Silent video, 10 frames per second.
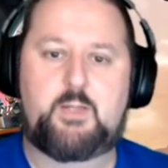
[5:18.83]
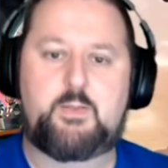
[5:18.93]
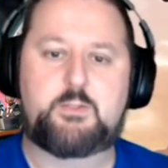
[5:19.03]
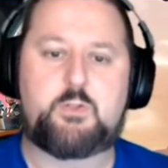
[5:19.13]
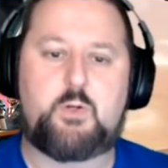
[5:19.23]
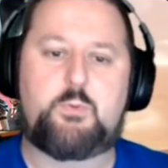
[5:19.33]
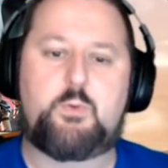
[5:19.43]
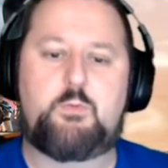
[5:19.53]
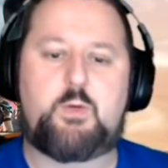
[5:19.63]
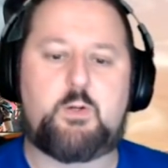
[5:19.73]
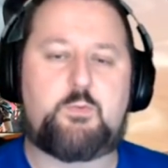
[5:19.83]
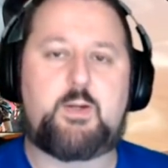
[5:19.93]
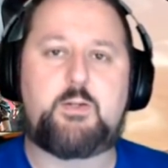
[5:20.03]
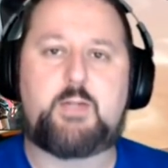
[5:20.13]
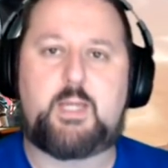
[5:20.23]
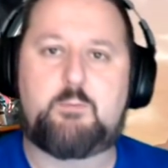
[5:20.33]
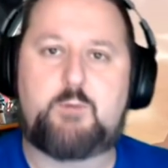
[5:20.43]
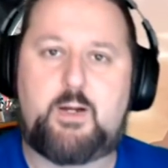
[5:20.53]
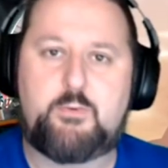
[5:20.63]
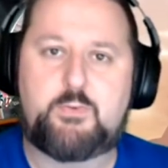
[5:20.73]
This will go through and verify your game
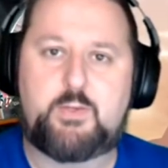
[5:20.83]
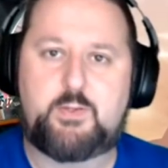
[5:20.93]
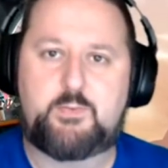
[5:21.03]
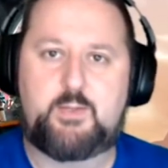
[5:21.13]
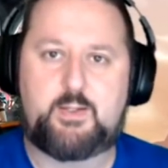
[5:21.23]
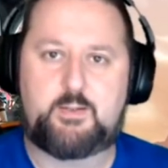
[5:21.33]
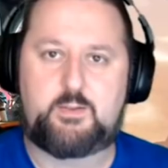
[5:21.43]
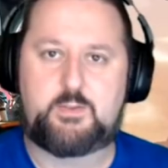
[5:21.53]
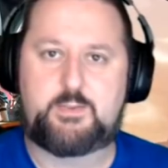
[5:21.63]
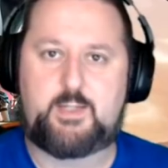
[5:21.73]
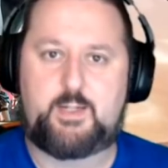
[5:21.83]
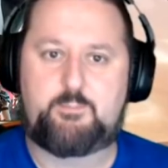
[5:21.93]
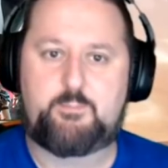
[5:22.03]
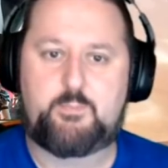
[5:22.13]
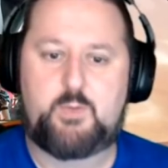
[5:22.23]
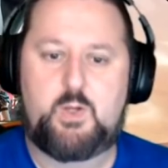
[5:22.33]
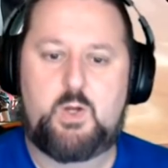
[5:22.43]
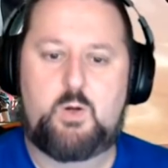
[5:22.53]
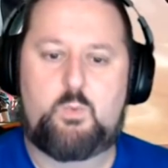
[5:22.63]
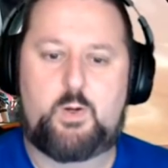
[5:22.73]
files. It does take a little time.
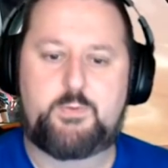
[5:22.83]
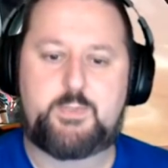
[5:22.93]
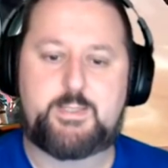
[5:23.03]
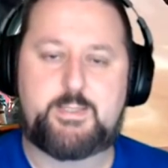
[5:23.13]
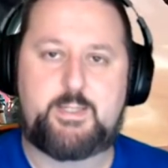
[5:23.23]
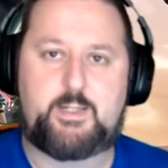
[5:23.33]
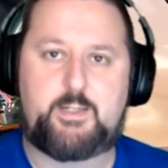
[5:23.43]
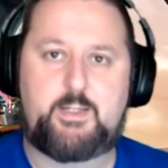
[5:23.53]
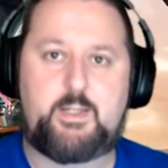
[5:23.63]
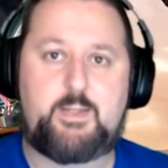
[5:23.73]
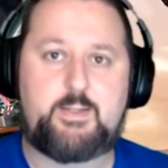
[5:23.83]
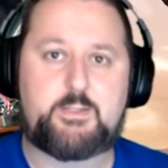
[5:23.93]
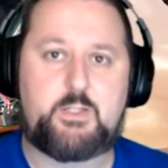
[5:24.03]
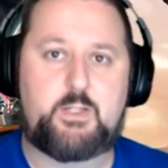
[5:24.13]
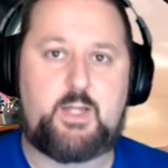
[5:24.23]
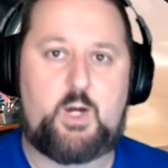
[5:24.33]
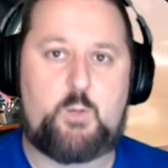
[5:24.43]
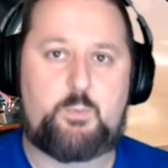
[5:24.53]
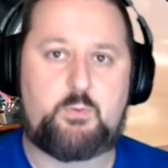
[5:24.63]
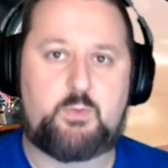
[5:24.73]
Once it's done, this could
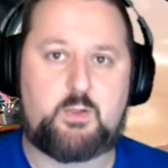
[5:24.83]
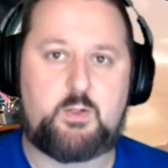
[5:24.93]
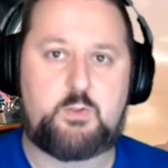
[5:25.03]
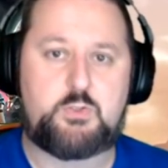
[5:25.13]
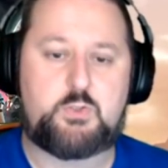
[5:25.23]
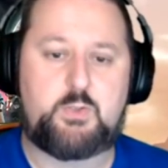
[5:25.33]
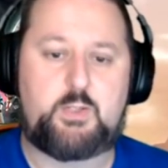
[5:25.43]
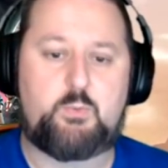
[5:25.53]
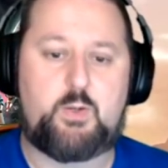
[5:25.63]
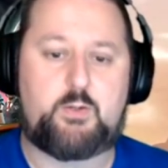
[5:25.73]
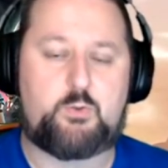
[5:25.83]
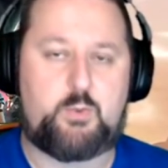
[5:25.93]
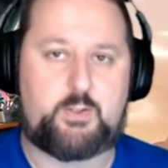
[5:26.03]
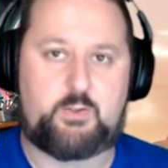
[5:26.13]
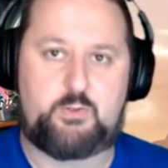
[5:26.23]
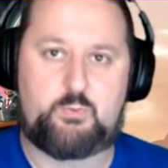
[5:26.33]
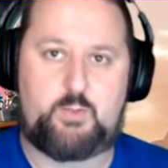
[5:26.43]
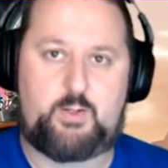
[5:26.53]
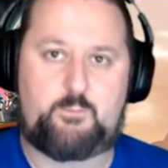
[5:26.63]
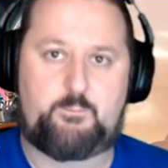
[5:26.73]
help the load screen run quicker as well.